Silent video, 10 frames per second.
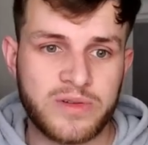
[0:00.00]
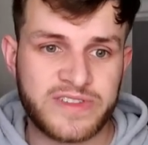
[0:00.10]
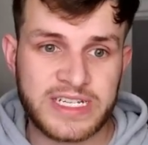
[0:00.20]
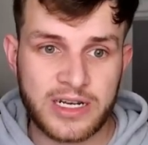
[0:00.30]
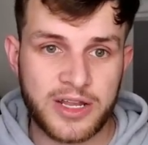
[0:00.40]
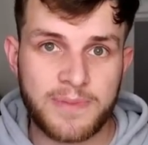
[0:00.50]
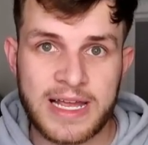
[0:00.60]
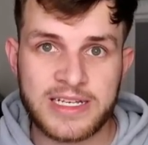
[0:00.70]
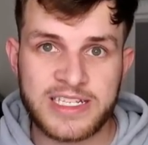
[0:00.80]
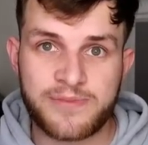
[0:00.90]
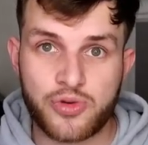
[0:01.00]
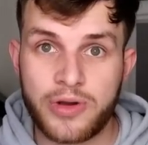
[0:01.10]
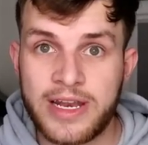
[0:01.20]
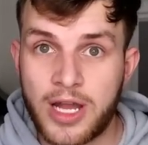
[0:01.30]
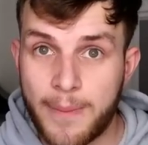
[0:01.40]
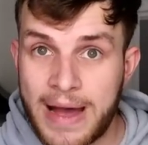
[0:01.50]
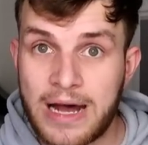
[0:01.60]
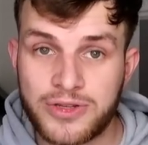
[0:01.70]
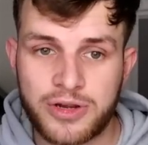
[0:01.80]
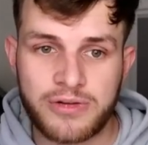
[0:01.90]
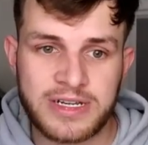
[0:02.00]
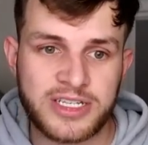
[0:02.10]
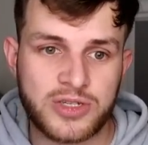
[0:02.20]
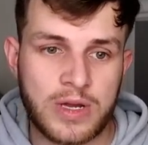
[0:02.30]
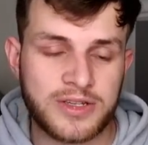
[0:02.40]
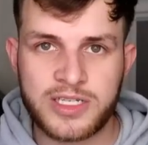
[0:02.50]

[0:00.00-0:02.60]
We've seen like the players they brought in, like Pau Torres as well.